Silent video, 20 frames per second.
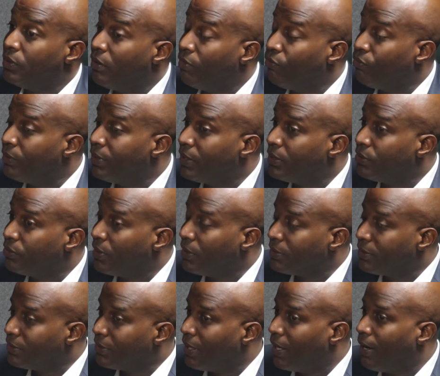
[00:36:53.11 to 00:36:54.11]
If we
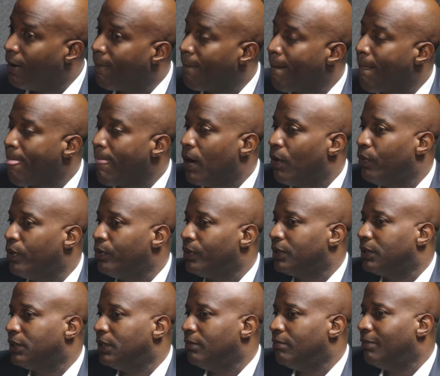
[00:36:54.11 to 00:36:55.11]
address that, we will
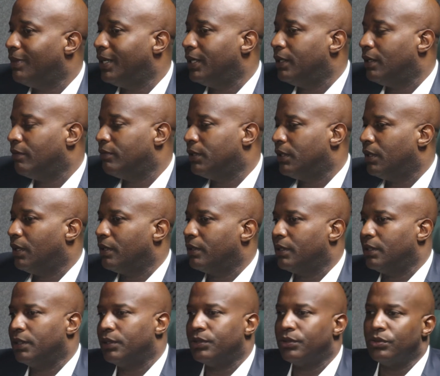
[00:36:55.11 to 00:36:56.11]
see many of the other
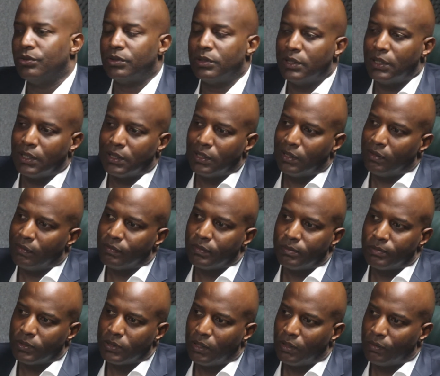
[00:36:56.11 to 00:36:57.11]
issues take care of
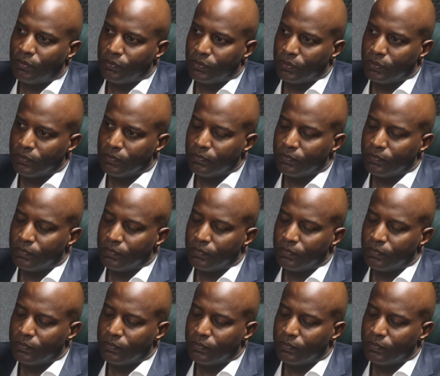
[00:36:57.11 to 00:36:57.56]
themselves.